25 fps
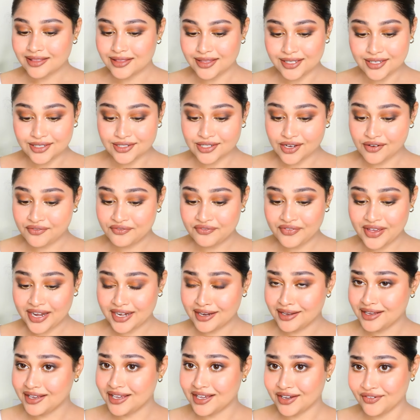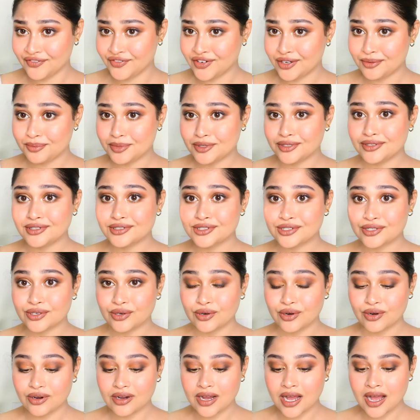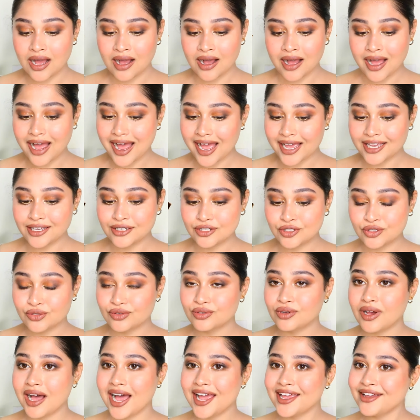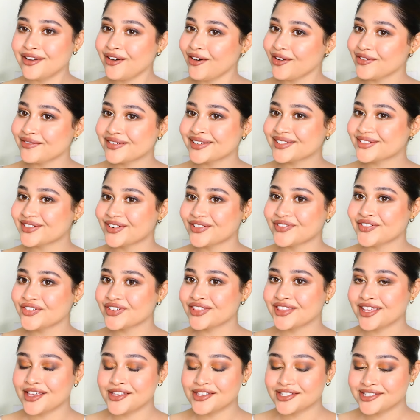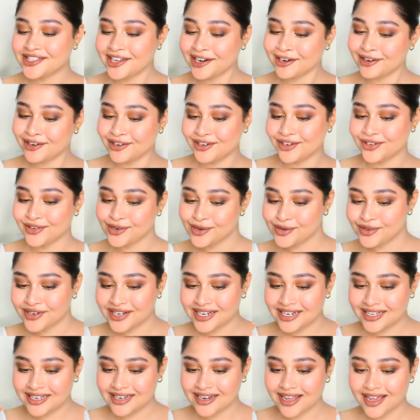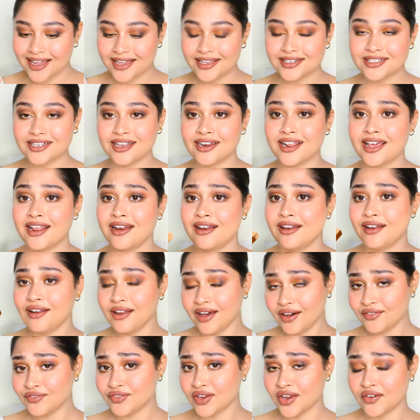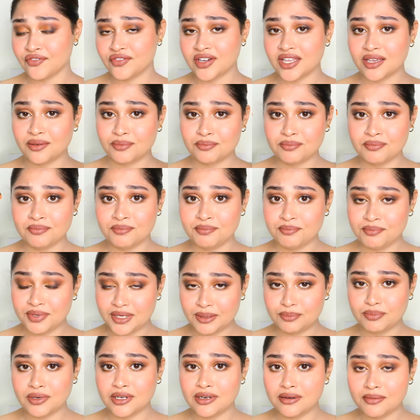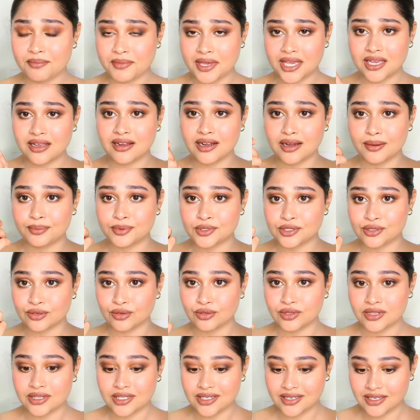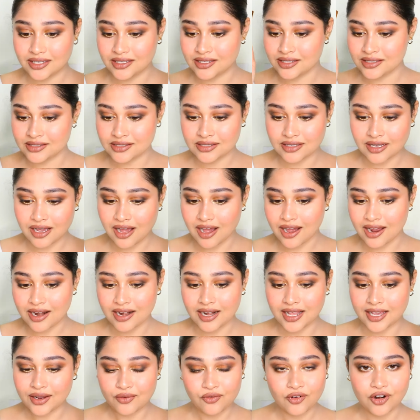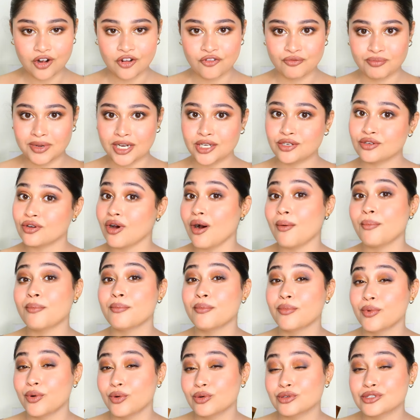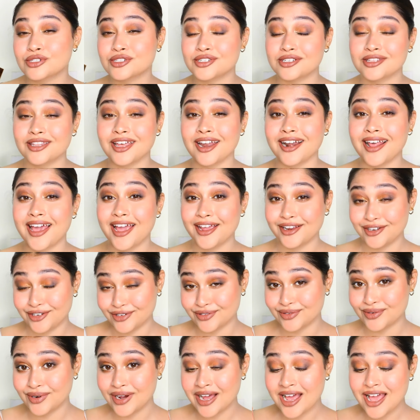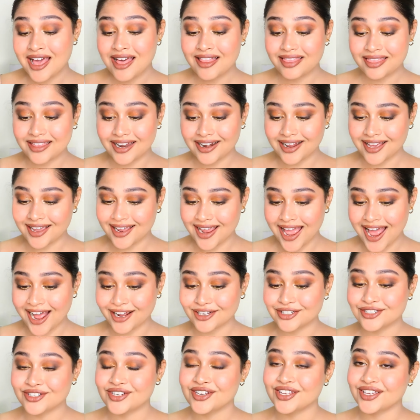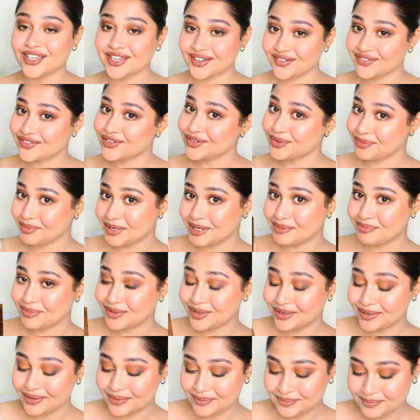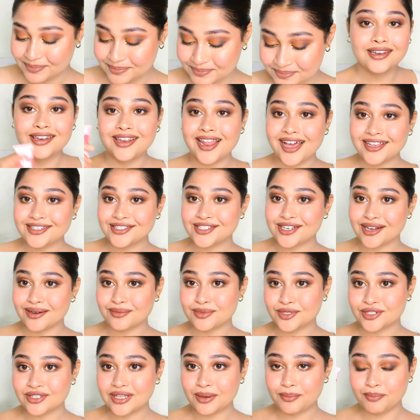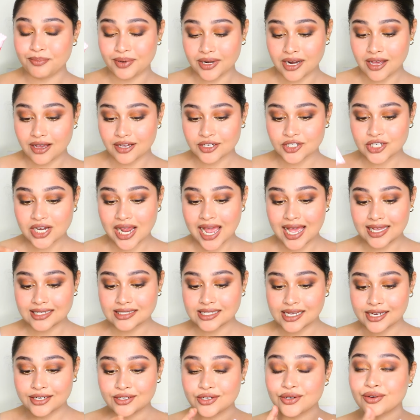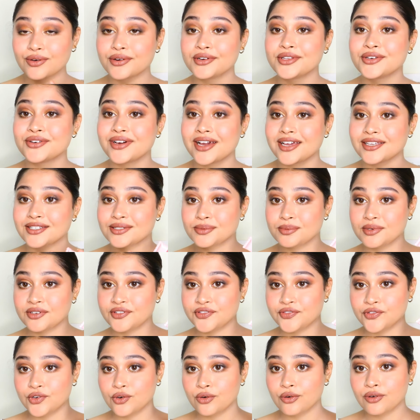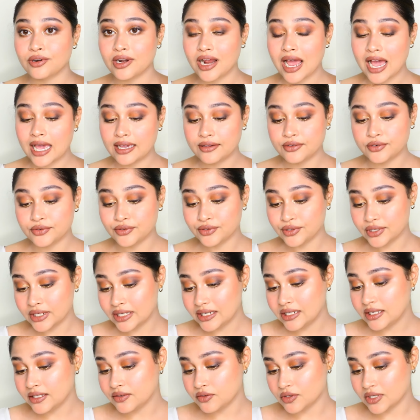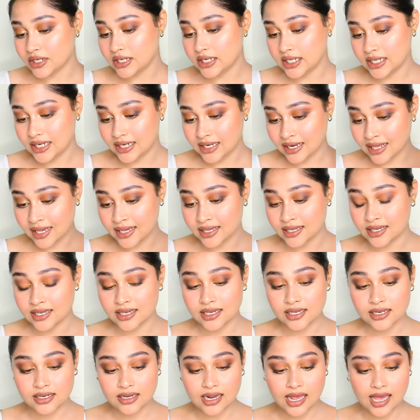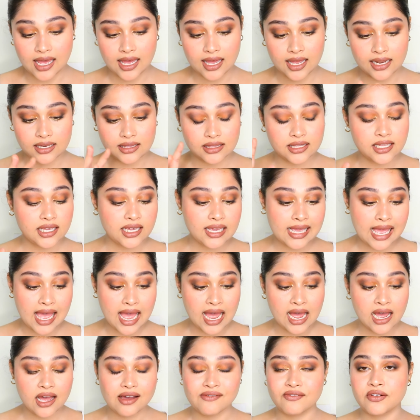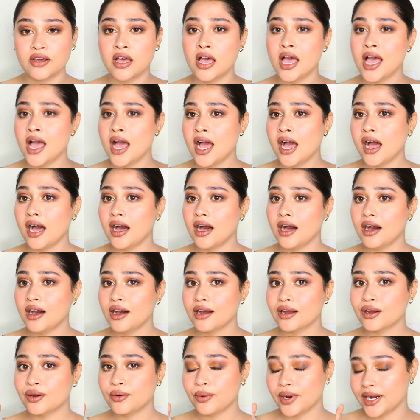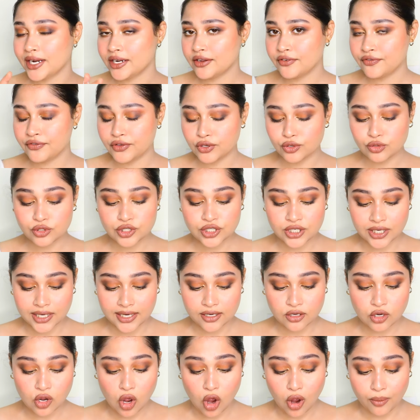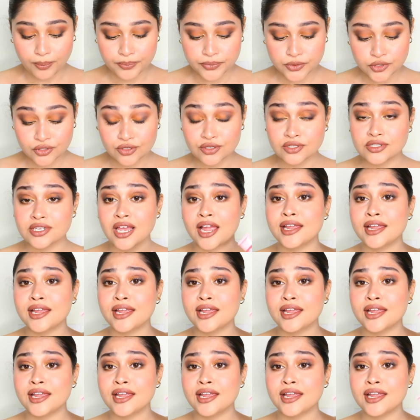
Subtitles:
These are very giftable. So I always go for things that look really nice, and I love gifting people makeup. So these are like one of my top most that I do, that I actually give to people. Let's come to the blush. As I told you guys before, I really, really like it. And they have quite a few shade options.